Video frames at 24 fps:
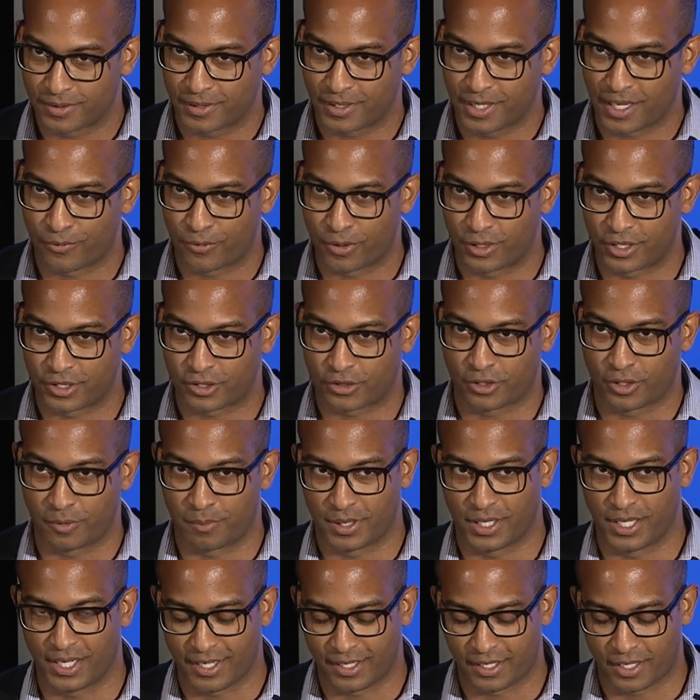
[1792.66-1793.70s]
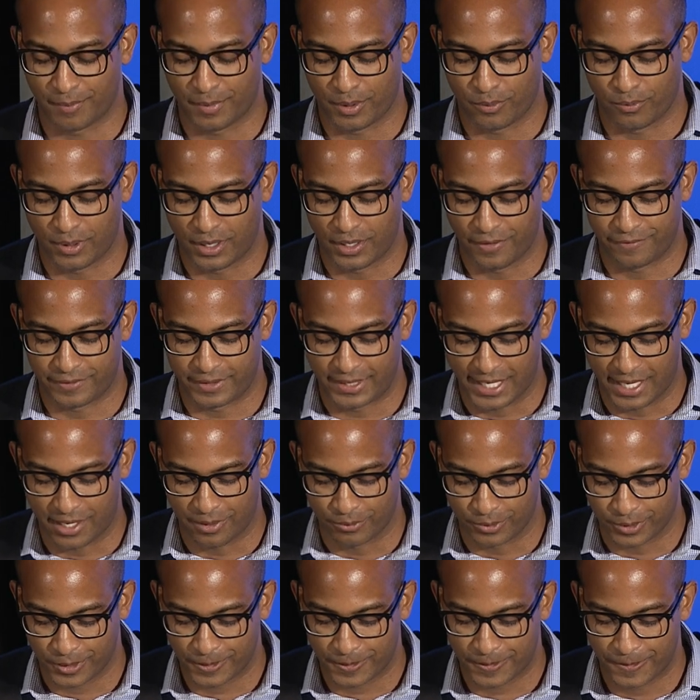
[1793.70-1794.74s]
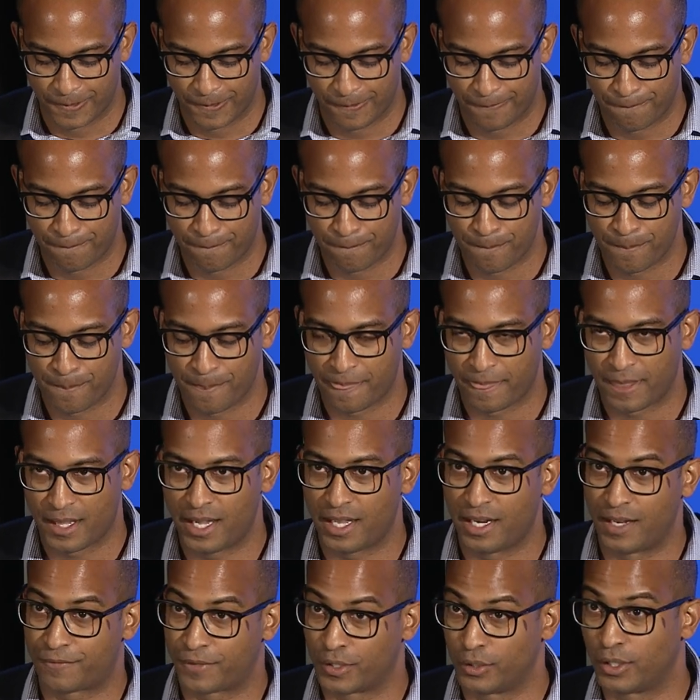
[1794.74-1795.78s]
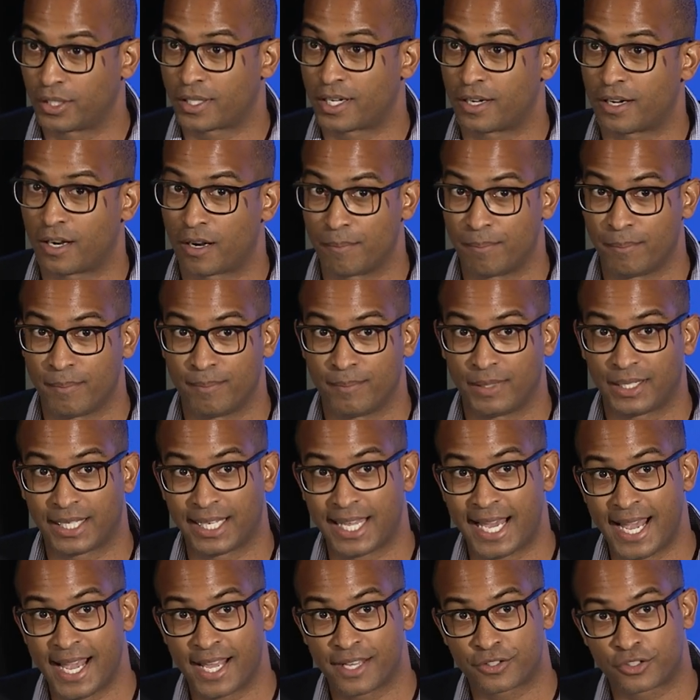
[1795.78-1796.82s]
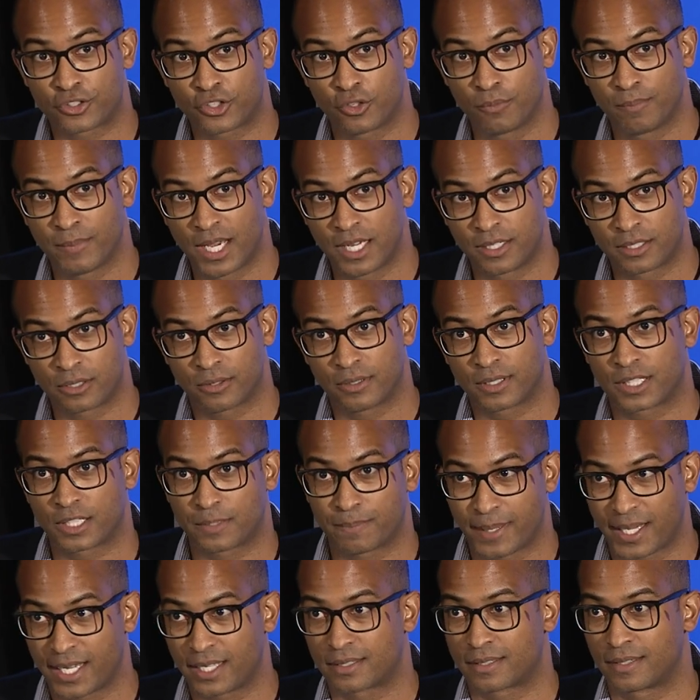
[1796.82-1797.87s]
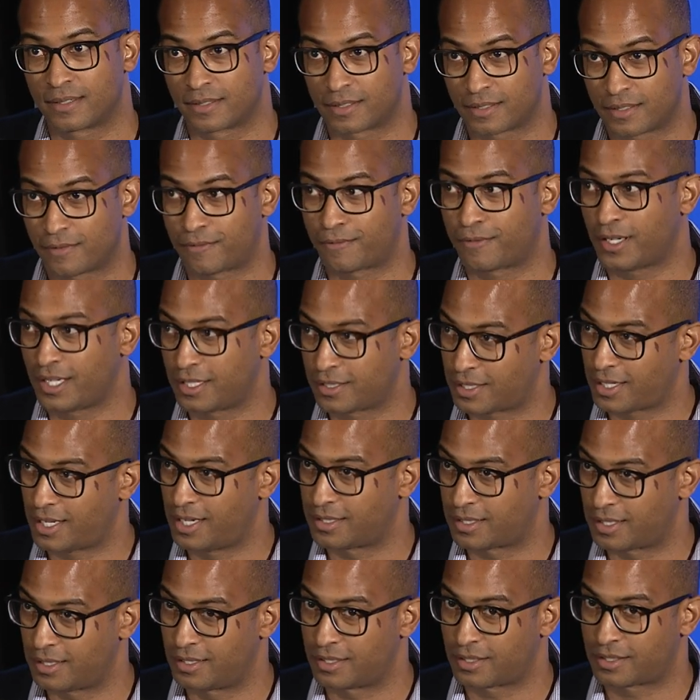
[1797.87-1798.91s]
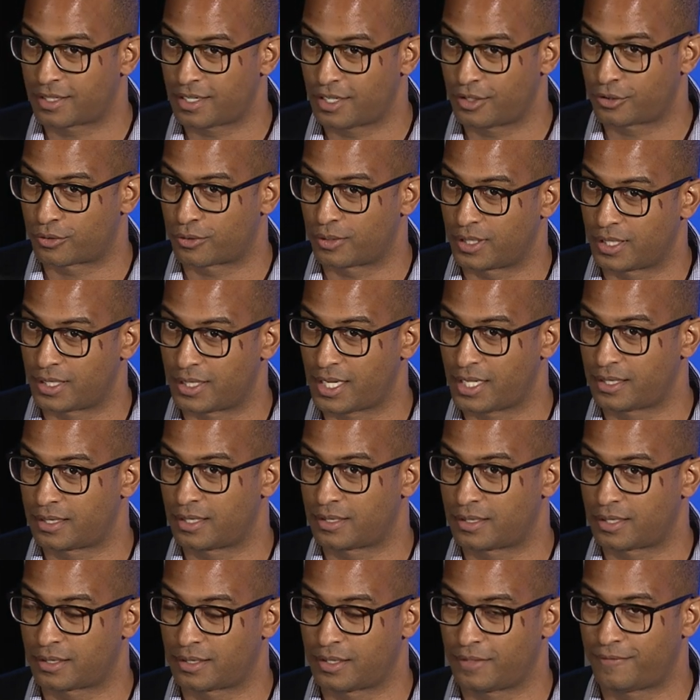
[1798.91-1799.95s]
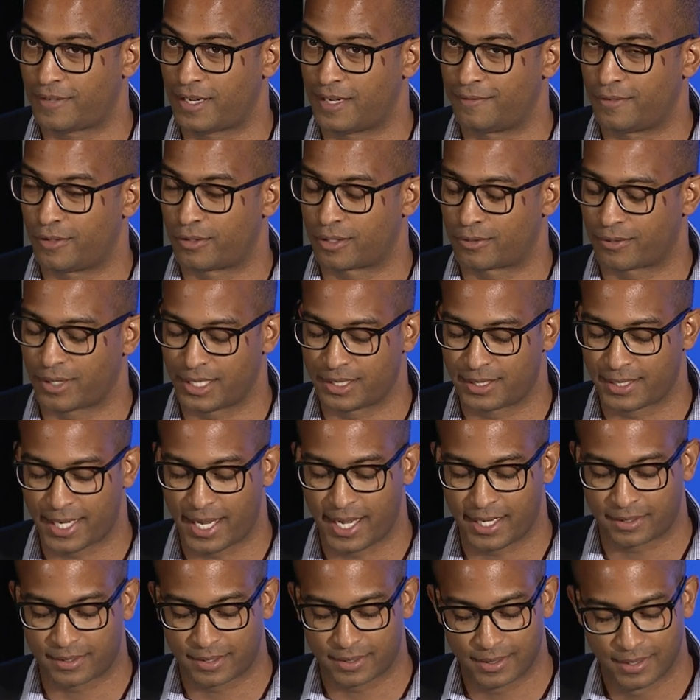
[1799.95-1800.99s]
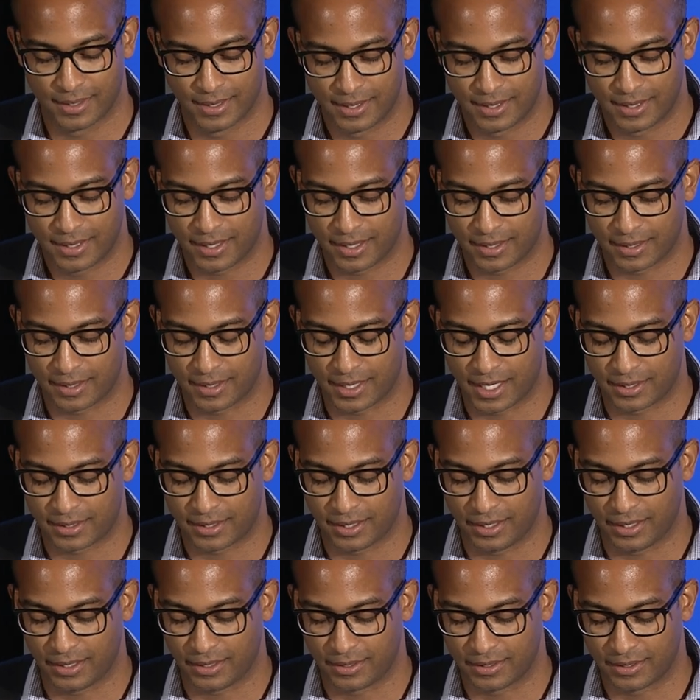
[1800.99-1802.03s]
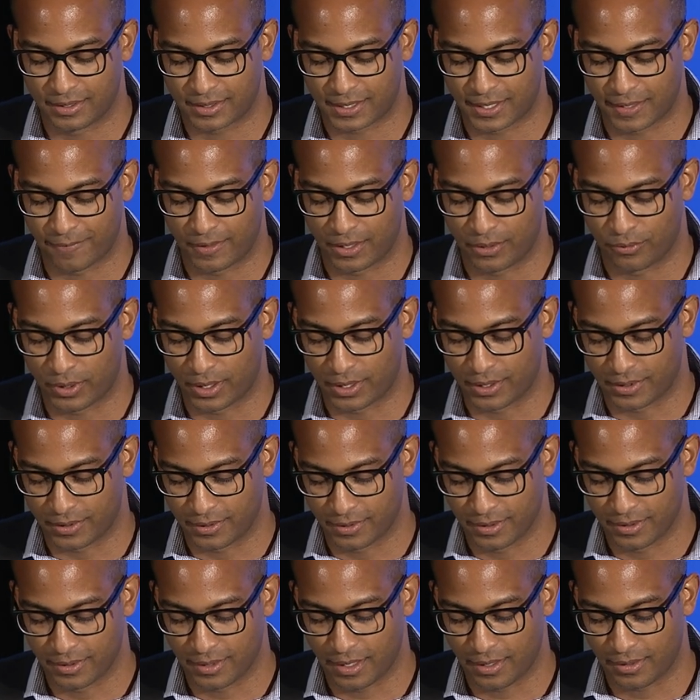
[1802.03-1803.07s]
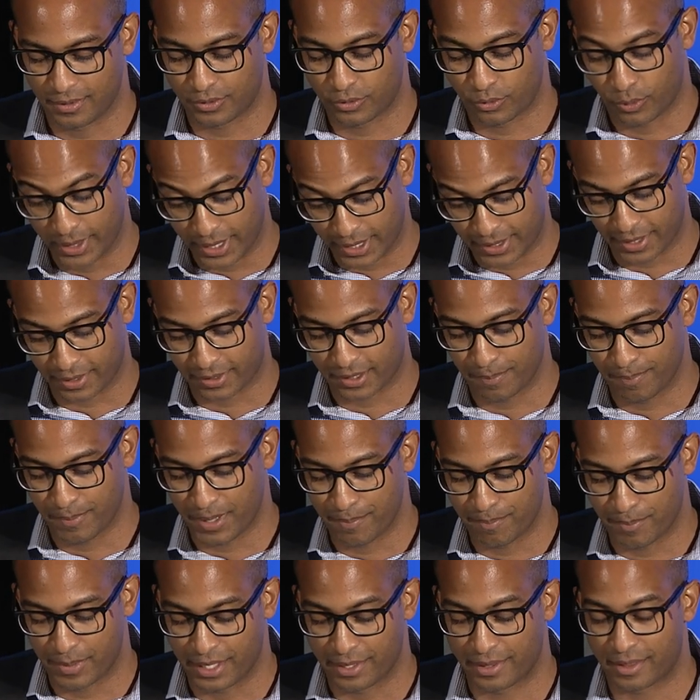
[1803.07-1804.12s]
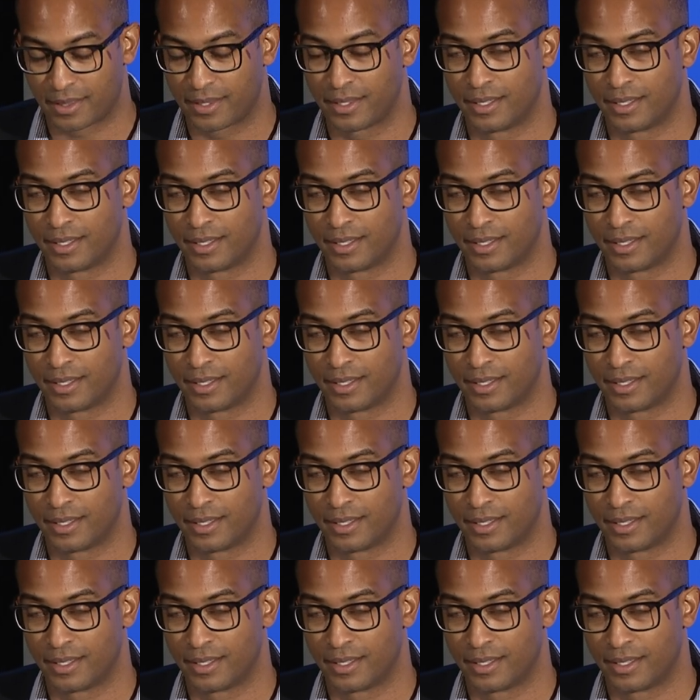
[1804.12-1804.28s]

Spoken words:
and redistributing income and wealth downward. And if you look at our last two major expansions of the franchise in this country, the 1965 Voting Rights Act and the 1971 26th Amendment,